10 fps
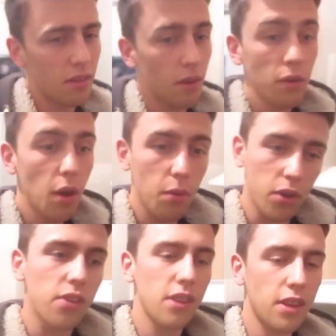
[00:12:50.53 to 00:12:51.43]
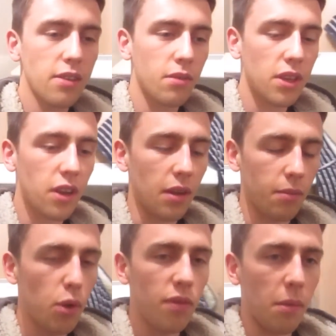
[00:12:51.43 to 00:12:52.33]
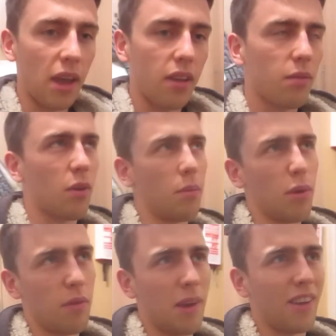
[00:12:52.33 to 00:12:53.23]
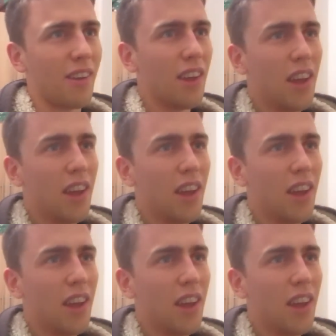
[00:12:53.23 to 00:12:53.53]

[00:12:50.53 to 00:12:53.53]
Oh no, because then there's things like Movie Maker, not Movie Maker,